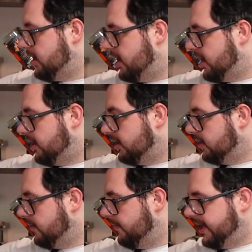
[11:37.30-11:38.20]
Kind
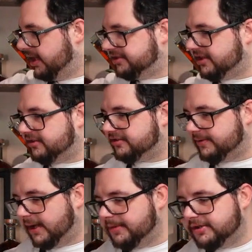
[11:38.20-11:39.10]
of balance out the
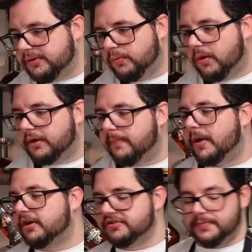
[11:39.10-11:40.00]
sweet. I'm going to do 1
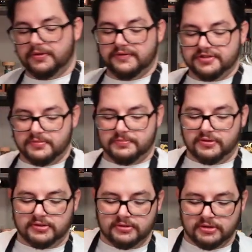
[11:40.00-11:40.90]
bar spoon of
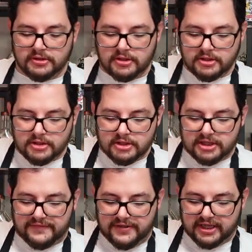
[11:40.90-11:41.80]
simple.
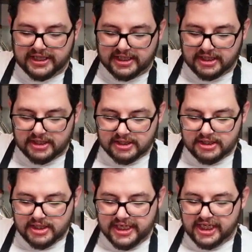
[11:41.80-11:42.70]
I feel like
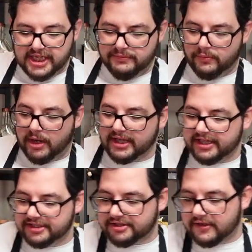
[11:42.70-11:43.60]
while
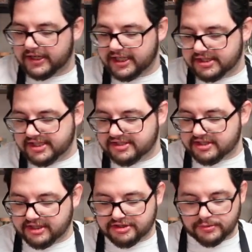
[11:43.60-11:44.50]
it is already a
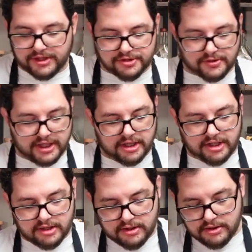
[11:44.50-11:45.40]
decently sweet drink,
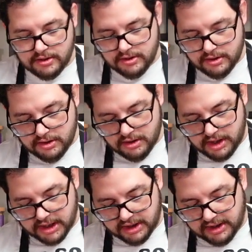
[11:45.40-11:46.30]

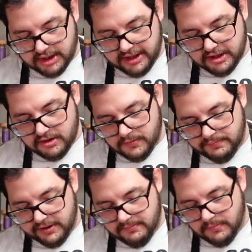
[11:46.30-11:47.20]
a little
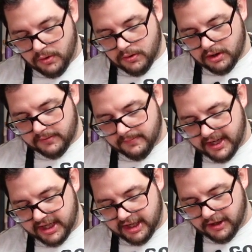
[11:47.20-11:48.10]
bit more
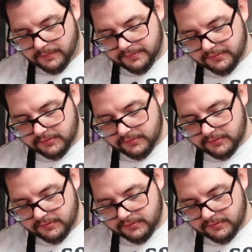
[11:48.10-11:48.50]
might help